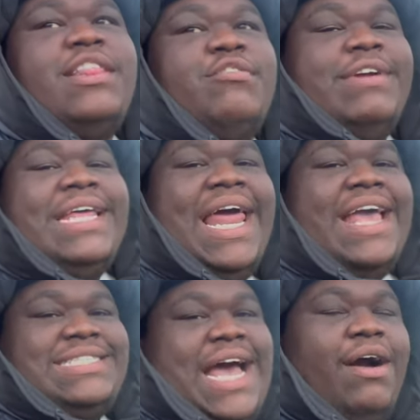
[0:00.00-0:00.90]
the
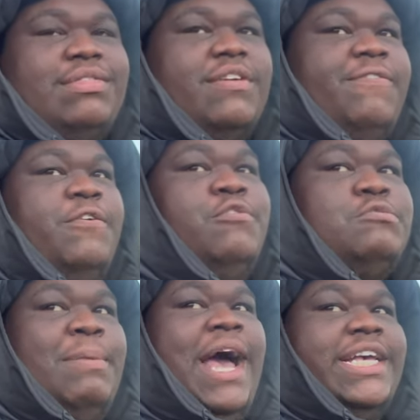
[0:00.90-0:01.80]
relays out the fuse
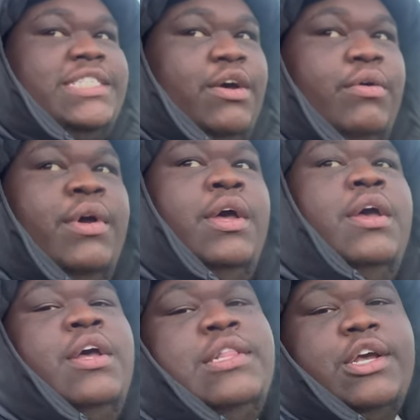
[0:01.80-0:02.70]
box so
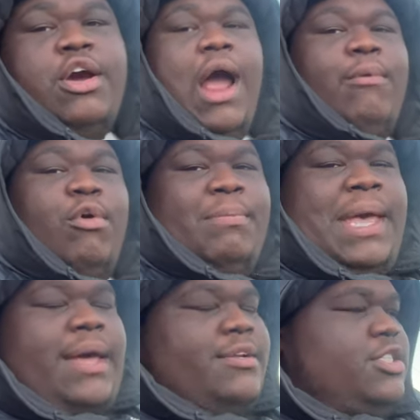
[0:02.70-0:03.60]
the car won't be
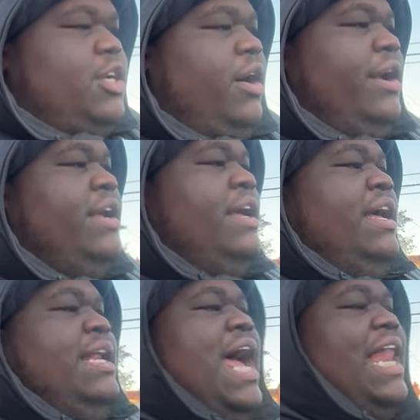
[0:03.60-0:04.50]
able to start.
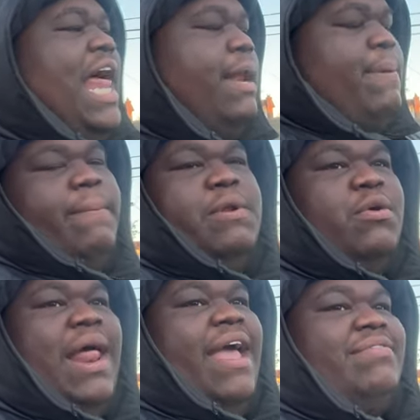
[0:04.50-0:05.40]
Now, a lot of people
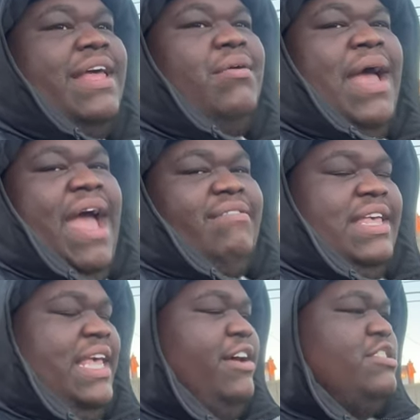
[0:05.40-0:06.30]
do that if they don't have
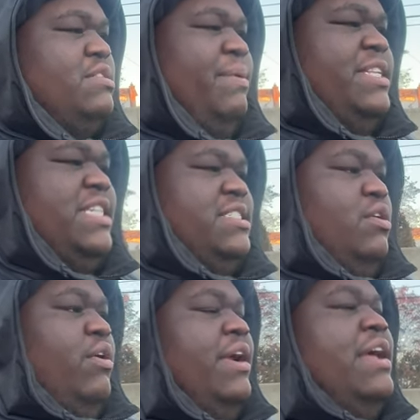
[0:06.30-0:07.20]
kill switches,
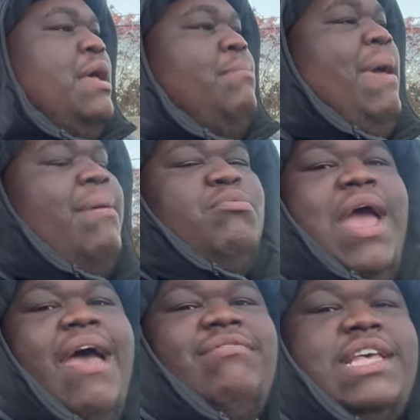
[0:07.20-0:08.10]
or maybe you
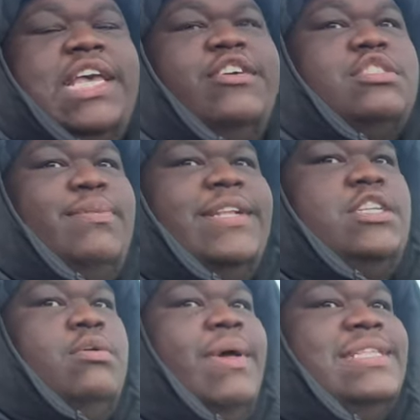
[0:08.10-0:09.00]
have a kill switch,
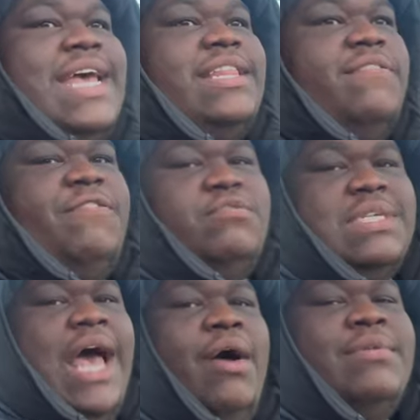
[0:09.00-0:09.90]
you want to take the fuse
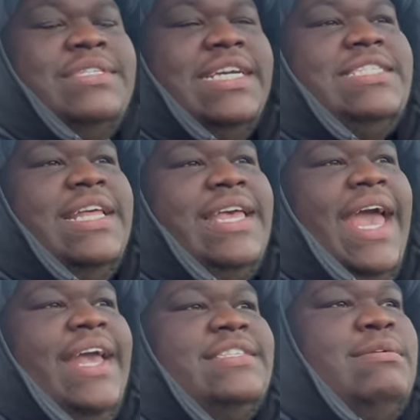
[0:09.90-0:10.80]
out just in
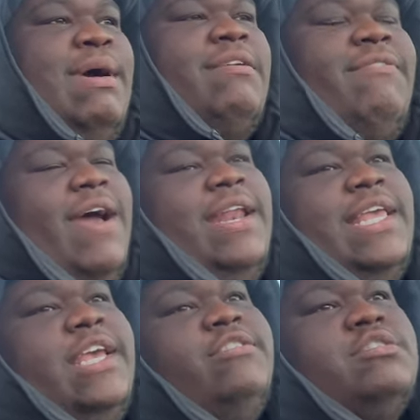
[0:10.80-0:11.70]
case somebody find the
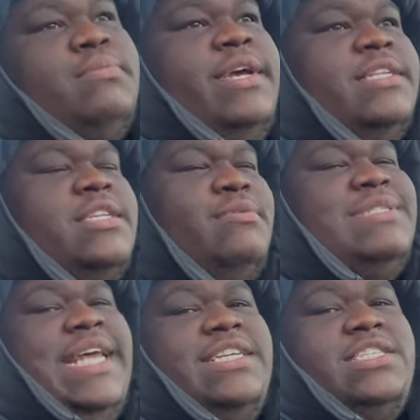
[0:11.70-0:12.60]
kill switch,
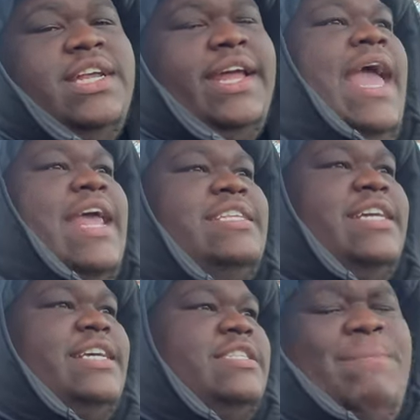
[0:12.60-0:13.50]
which they shouldn't, and
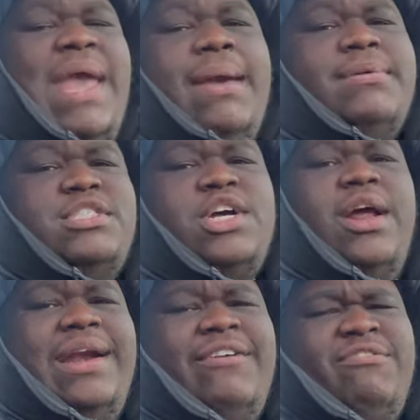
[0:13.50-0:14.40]
just be able to
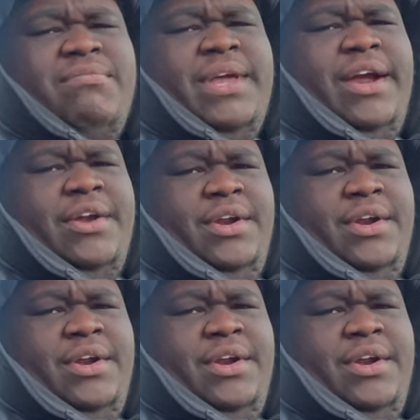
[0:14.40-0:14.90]
start it up from there, you